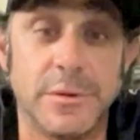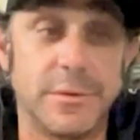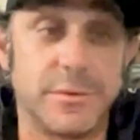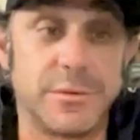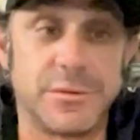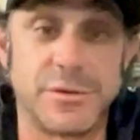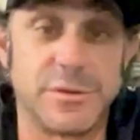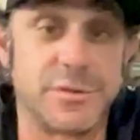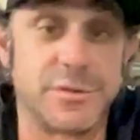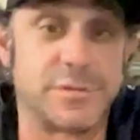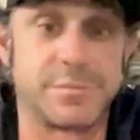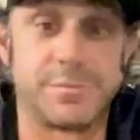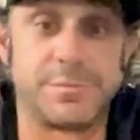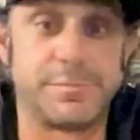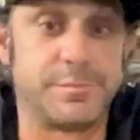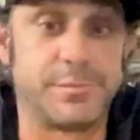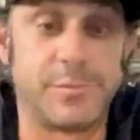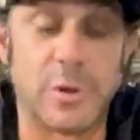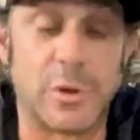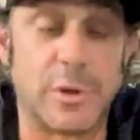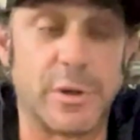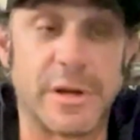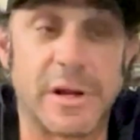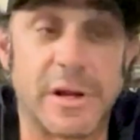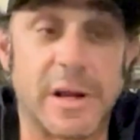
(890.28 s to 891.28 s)
Just
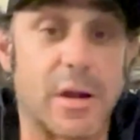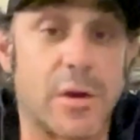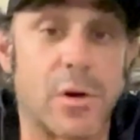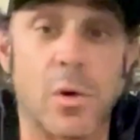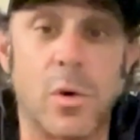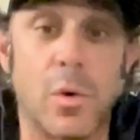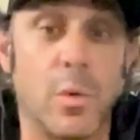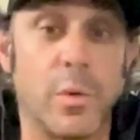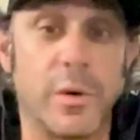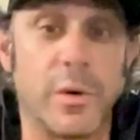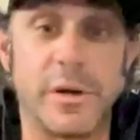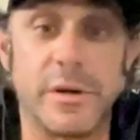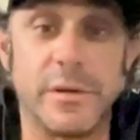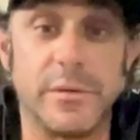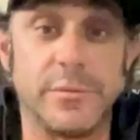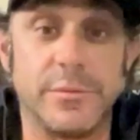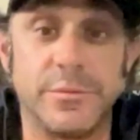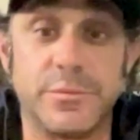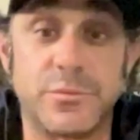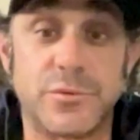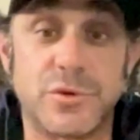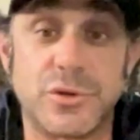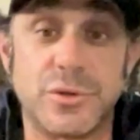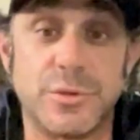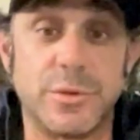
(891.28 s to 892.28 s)
learning how to hold it and
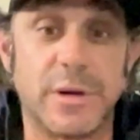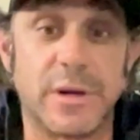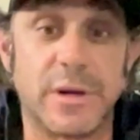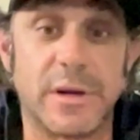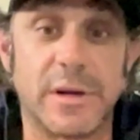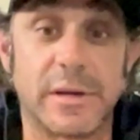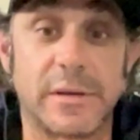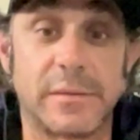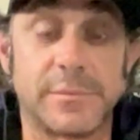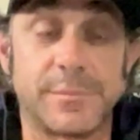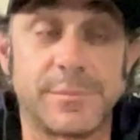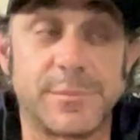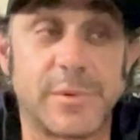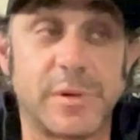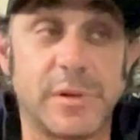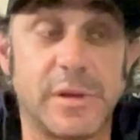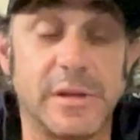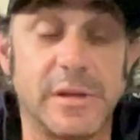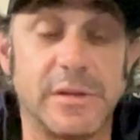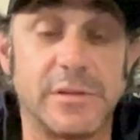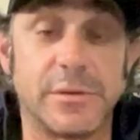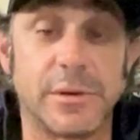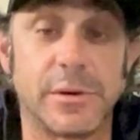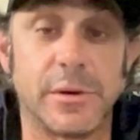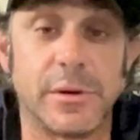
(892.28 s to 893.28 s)
shoot at a
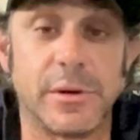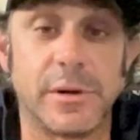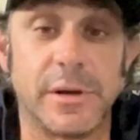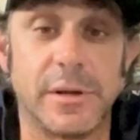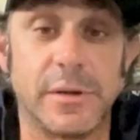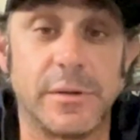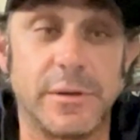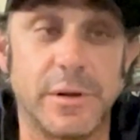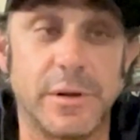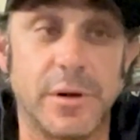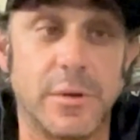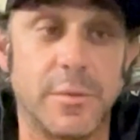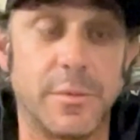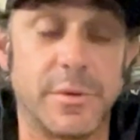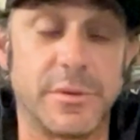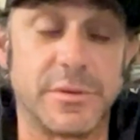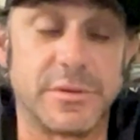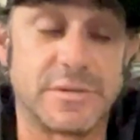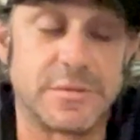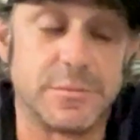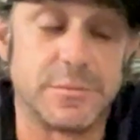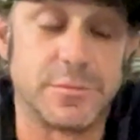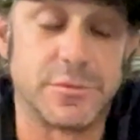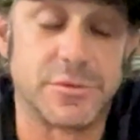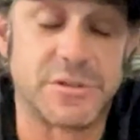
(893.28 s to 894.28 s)
clay target, but
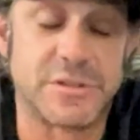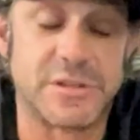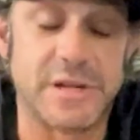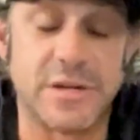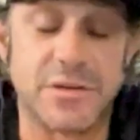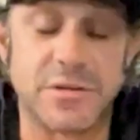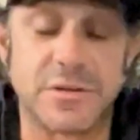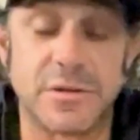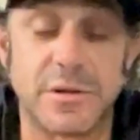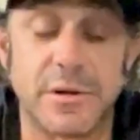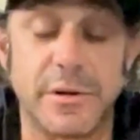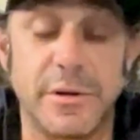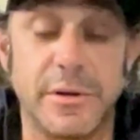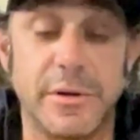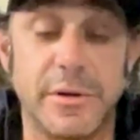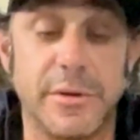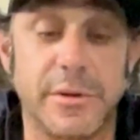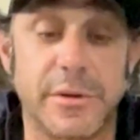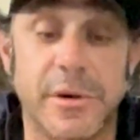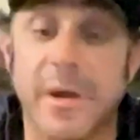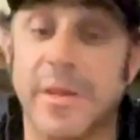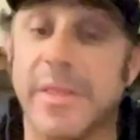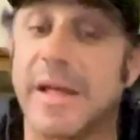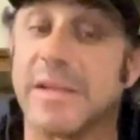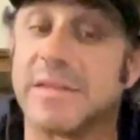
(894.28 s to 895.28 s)
was stationary on the
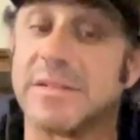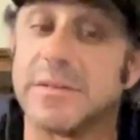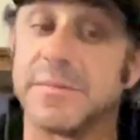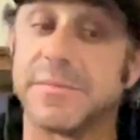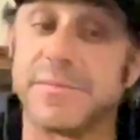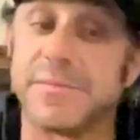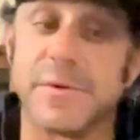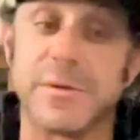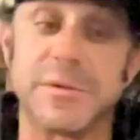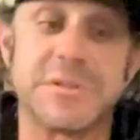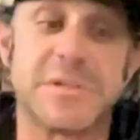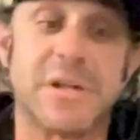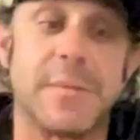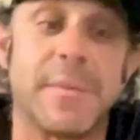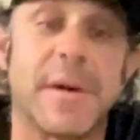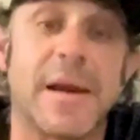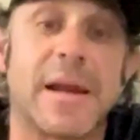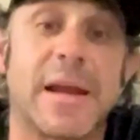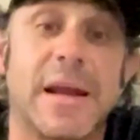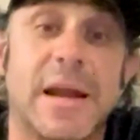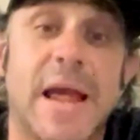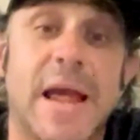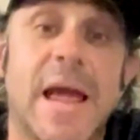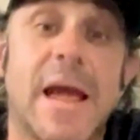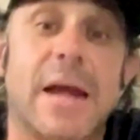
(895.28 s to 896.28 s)
ground. That's the first time I
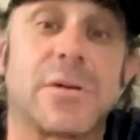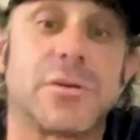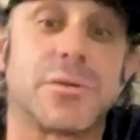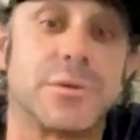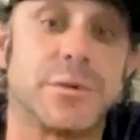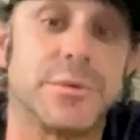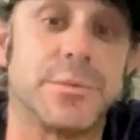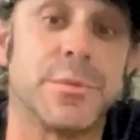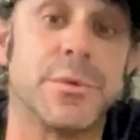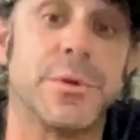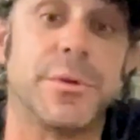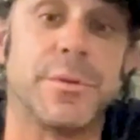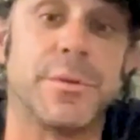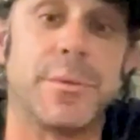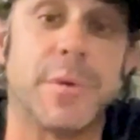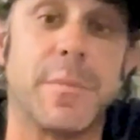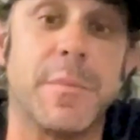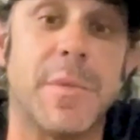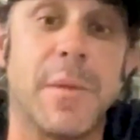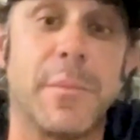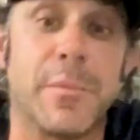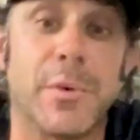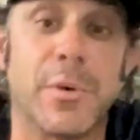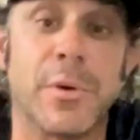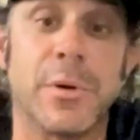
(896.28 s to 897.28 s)
can actually really
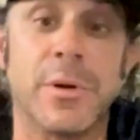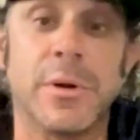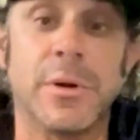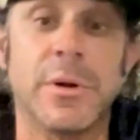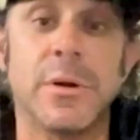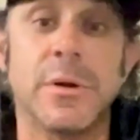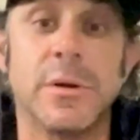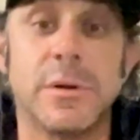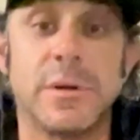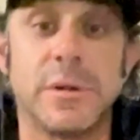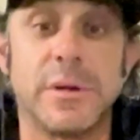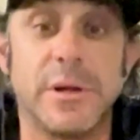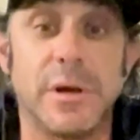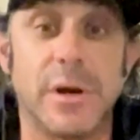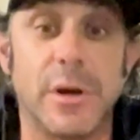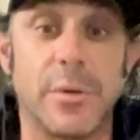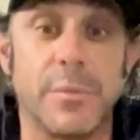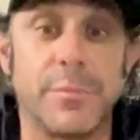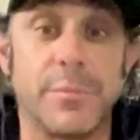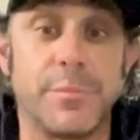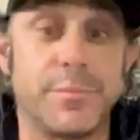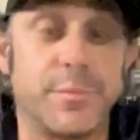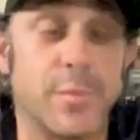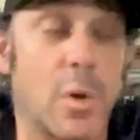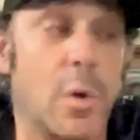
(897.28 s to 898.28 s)
remember,
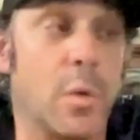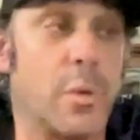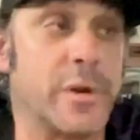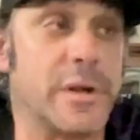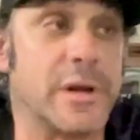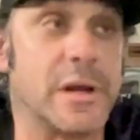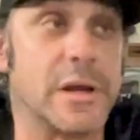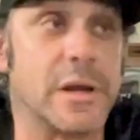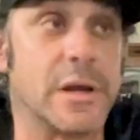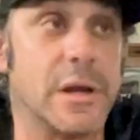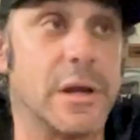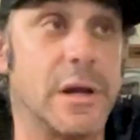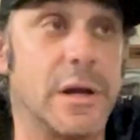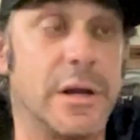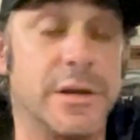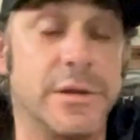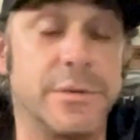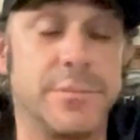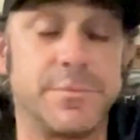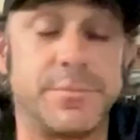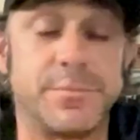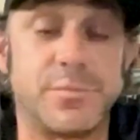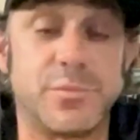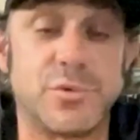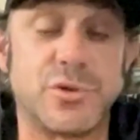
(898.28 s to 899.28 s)
holding a gun
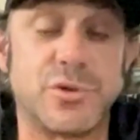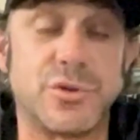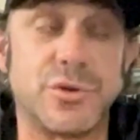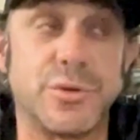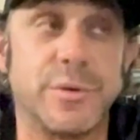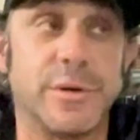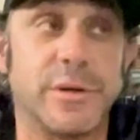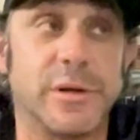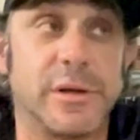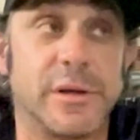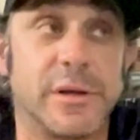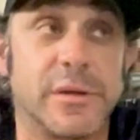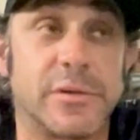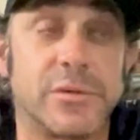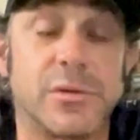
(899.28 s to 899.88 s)
and shooting at a